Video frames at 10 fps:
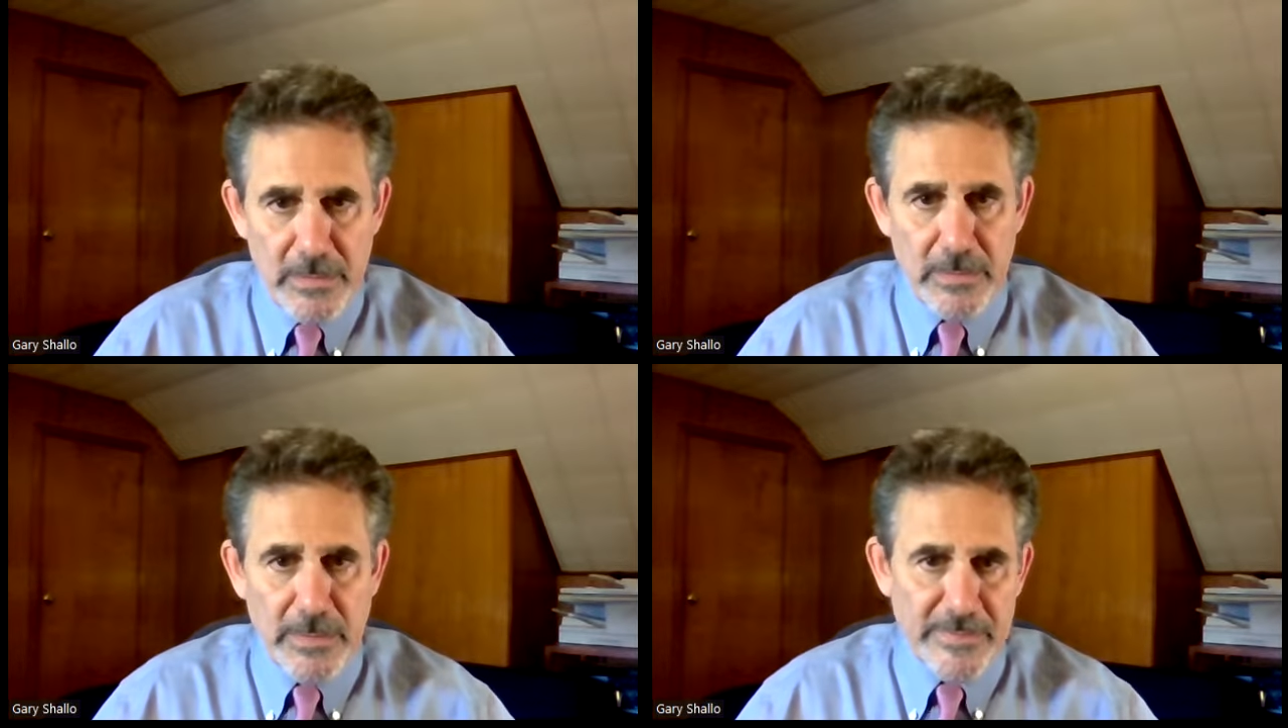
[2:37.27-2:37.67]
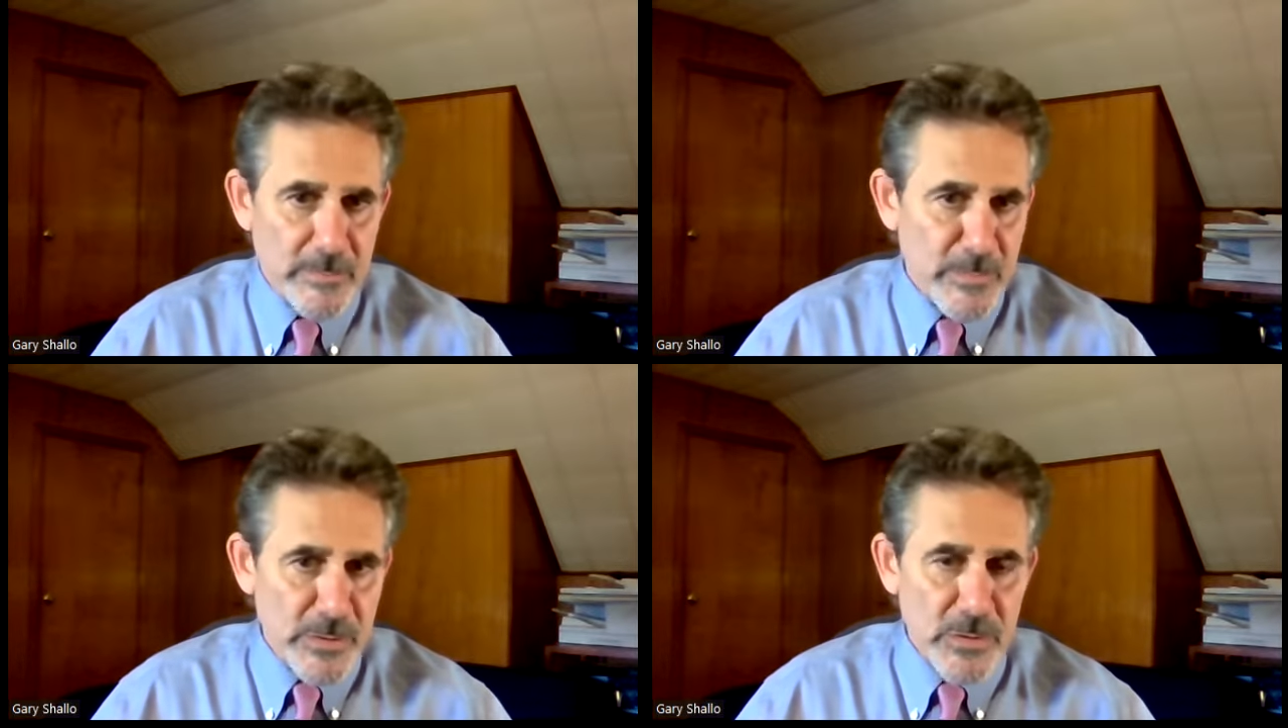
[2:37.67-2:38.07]
Let
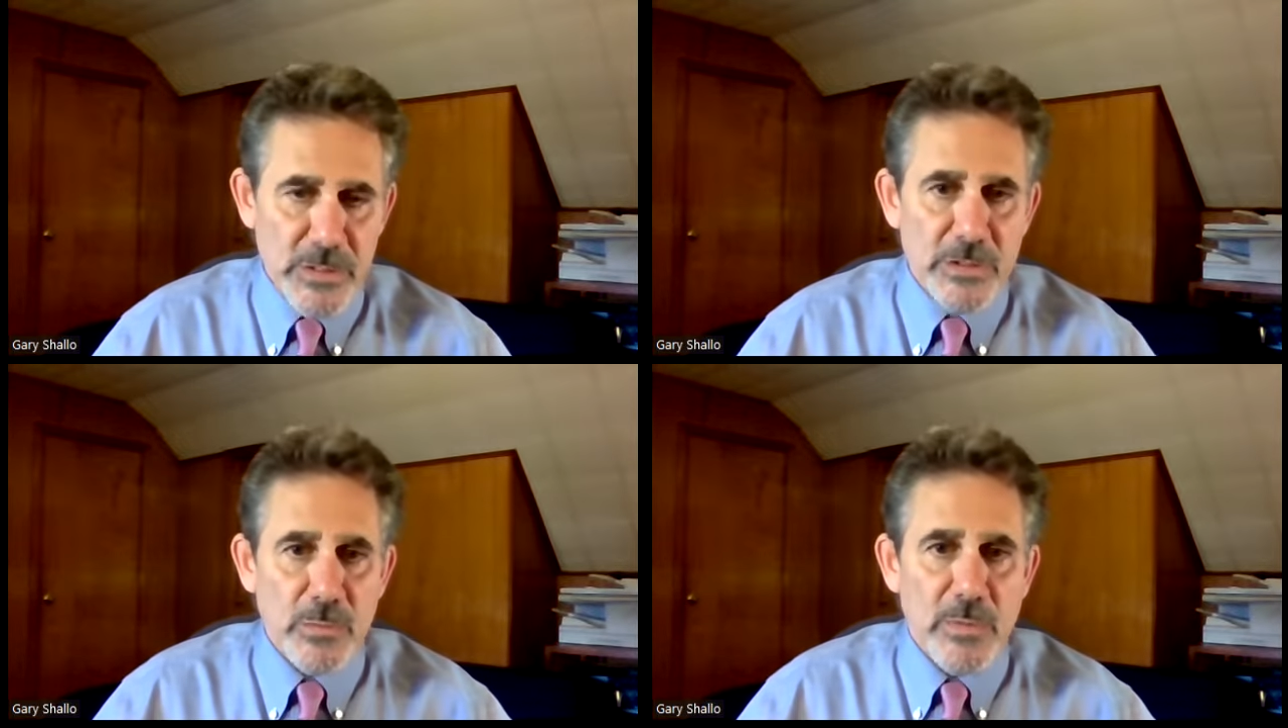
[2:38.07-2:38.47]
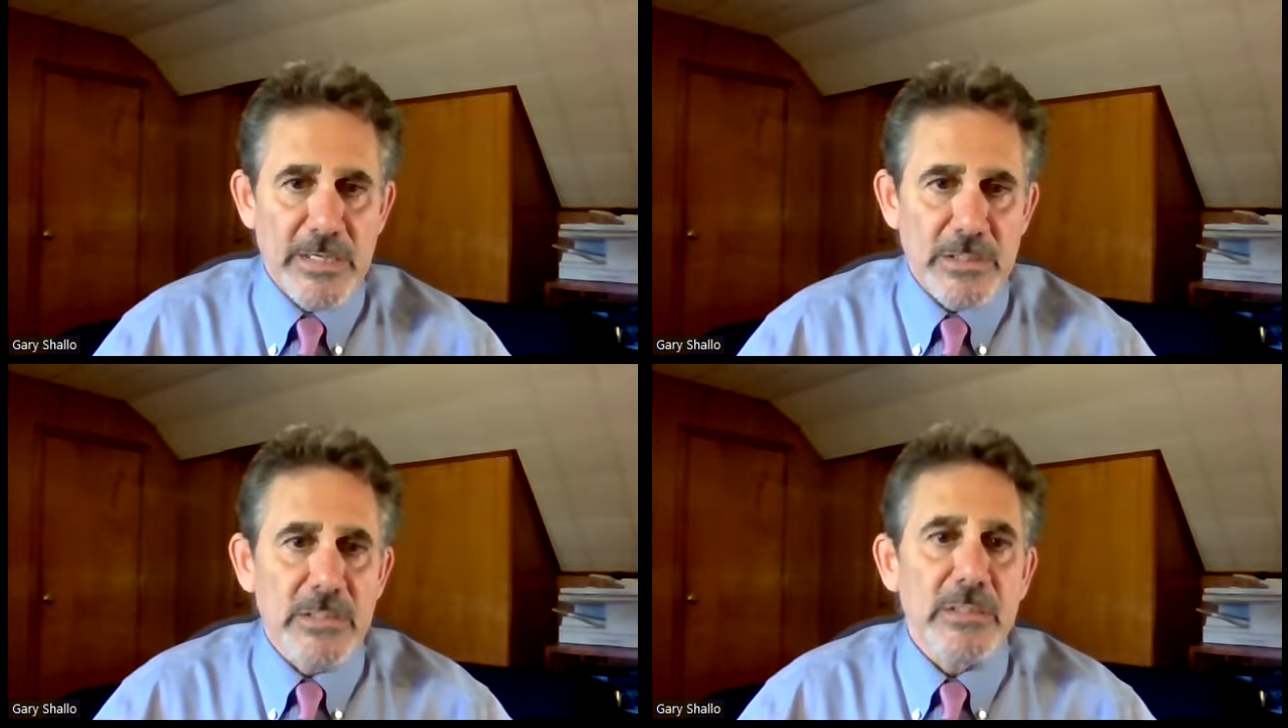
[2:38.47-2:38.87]
them know your
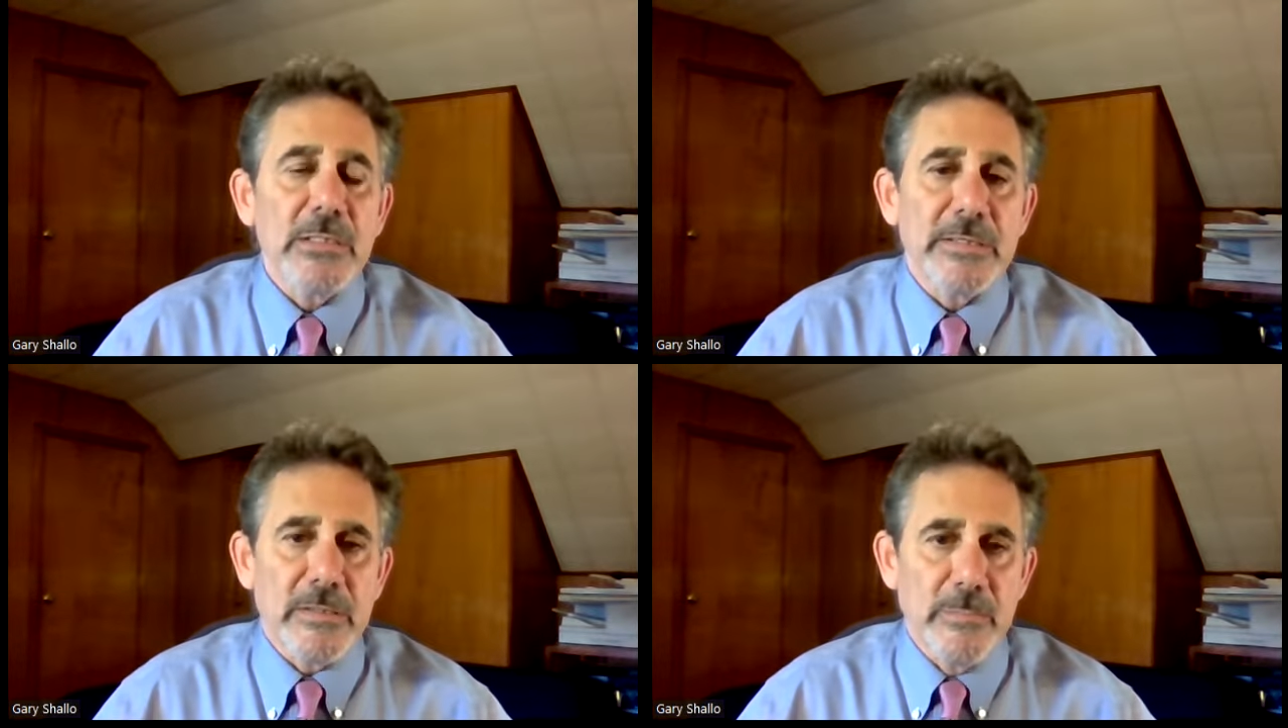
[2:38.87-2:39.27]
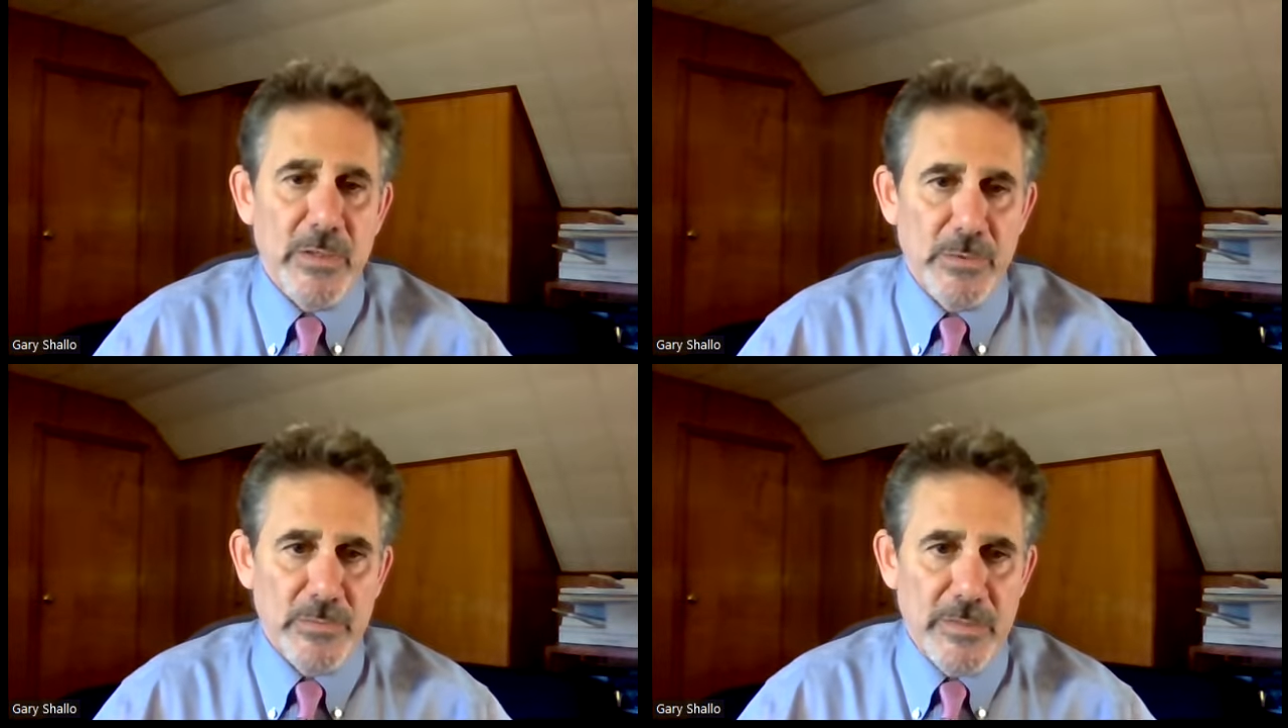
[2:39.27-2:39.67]
situation. Let them
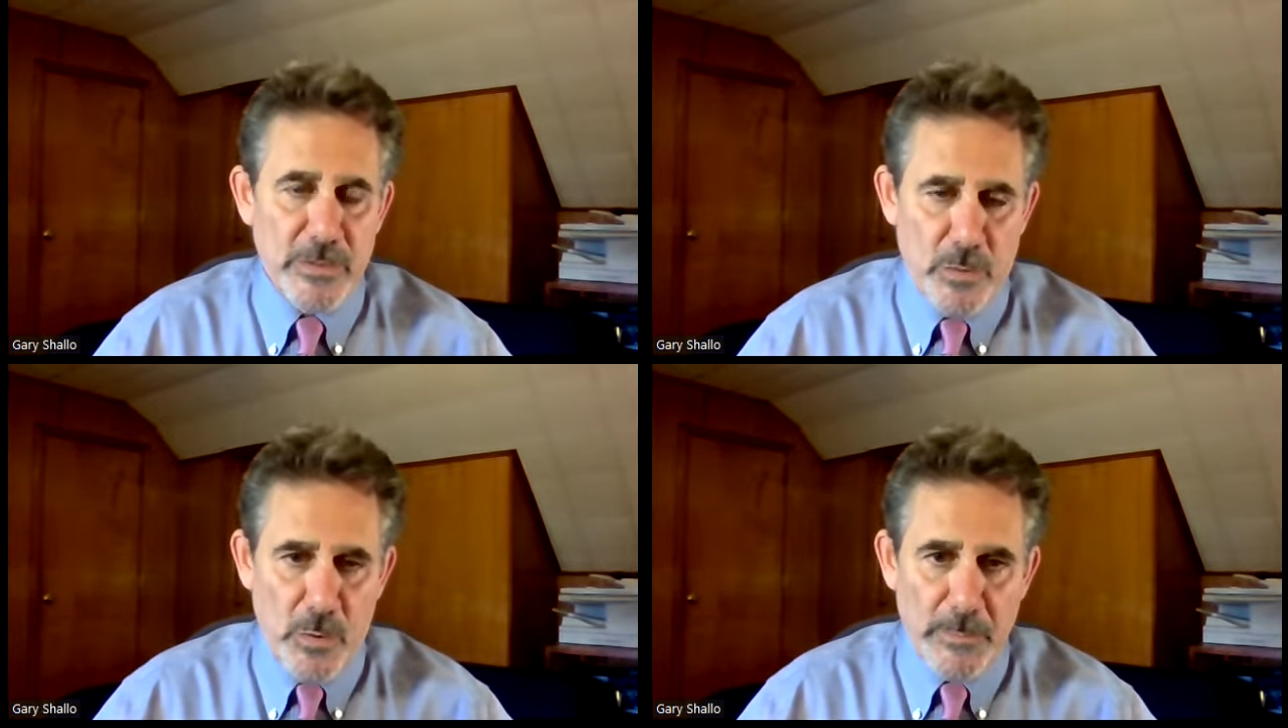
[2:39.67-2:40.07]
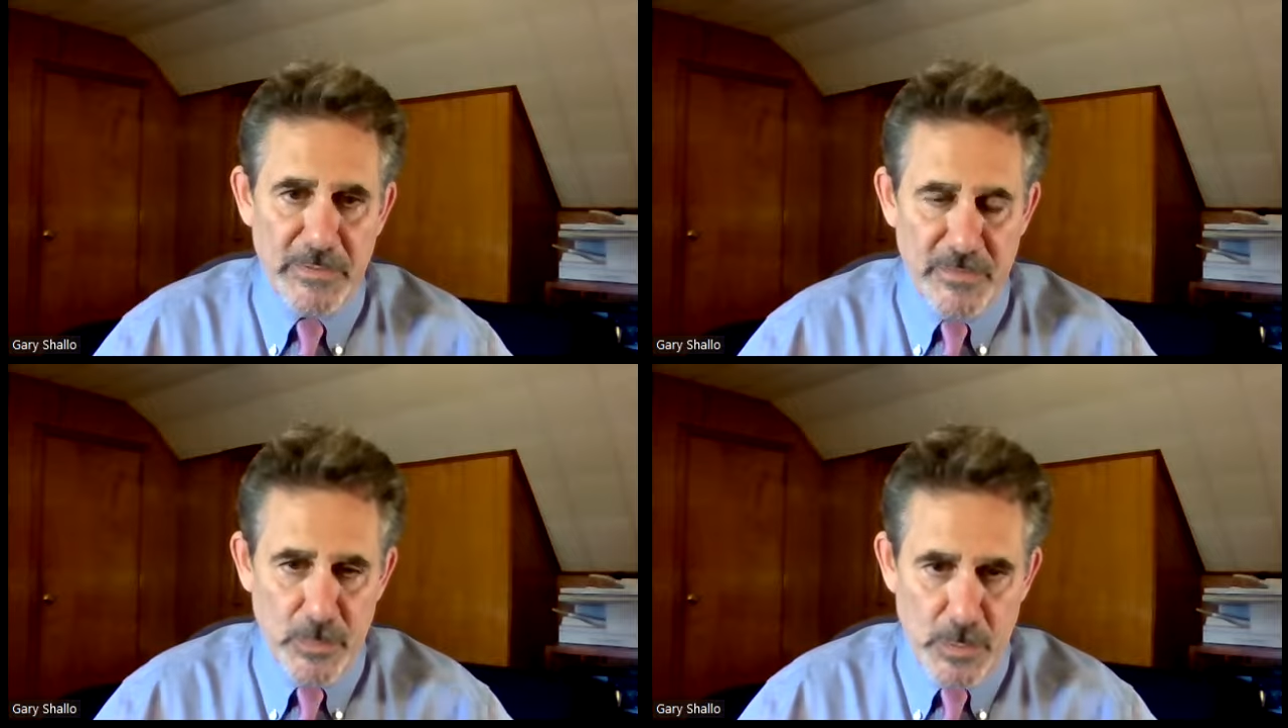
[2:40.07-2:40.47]
know that you're open
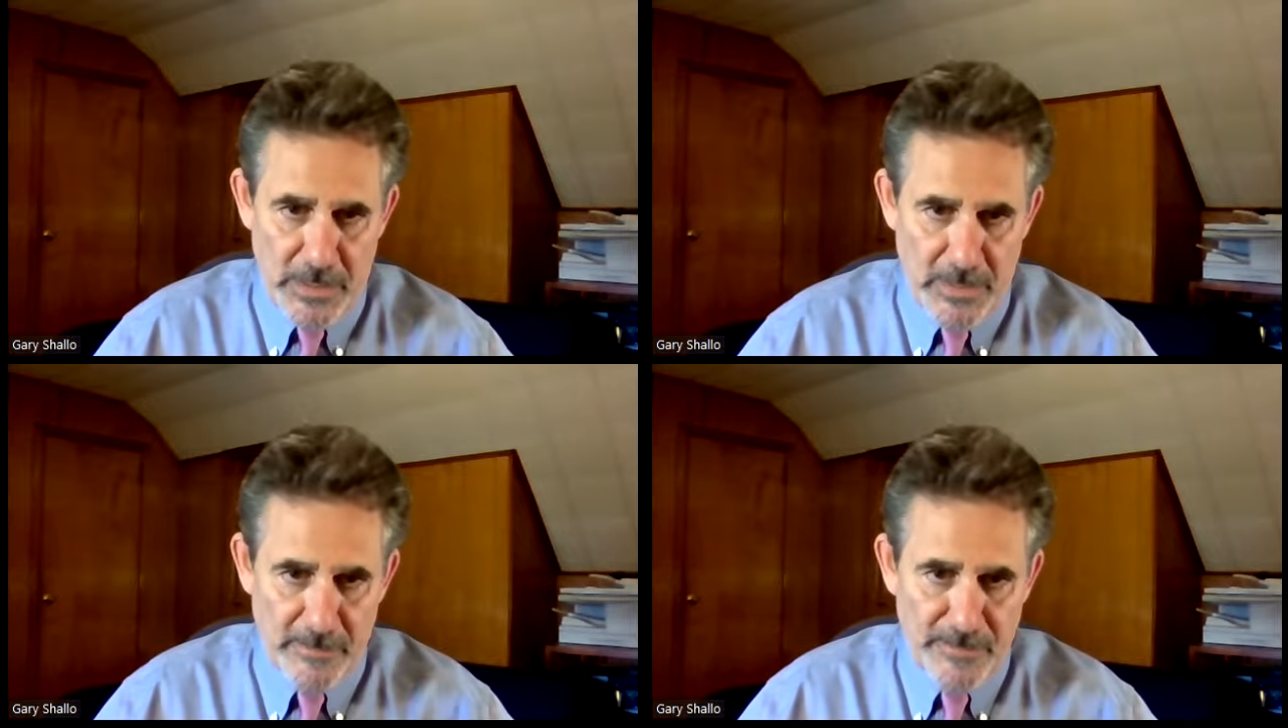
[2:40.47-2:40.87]
for work.